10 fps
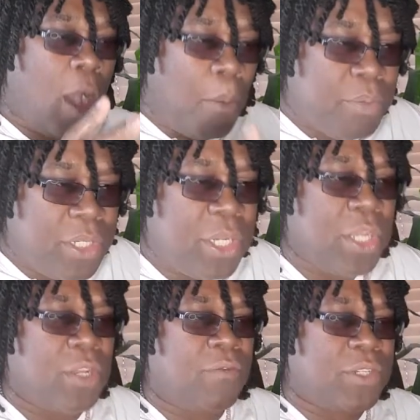
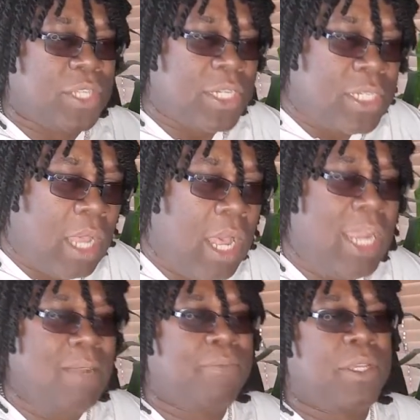observes the
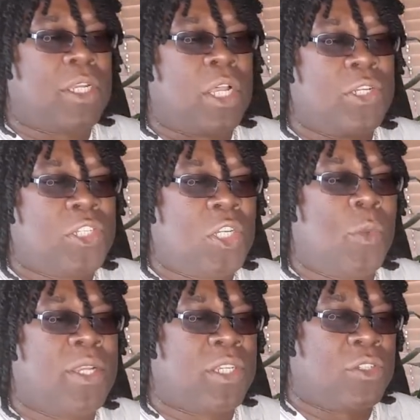time, the
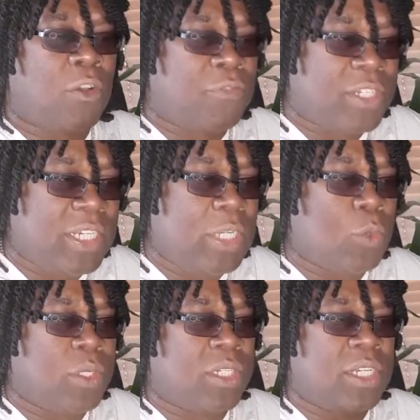continuation of
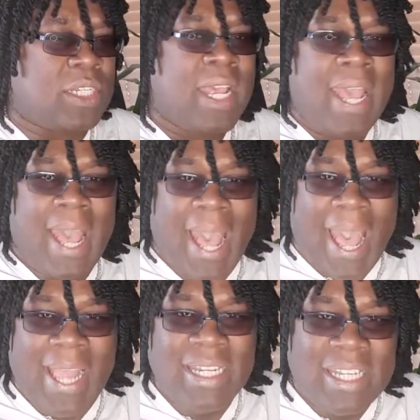sequences
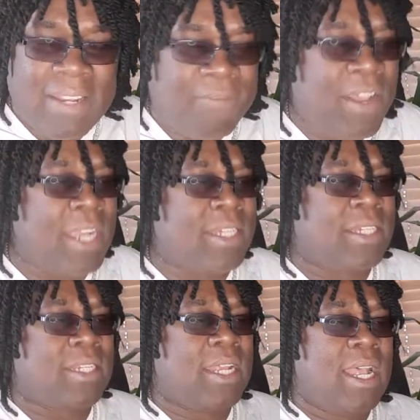and
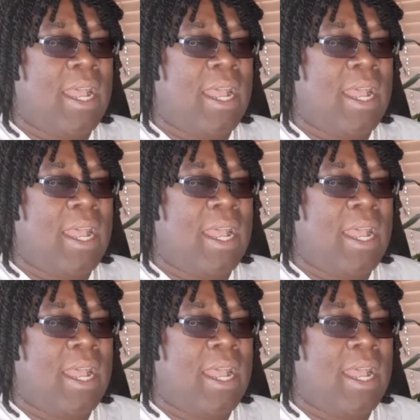events,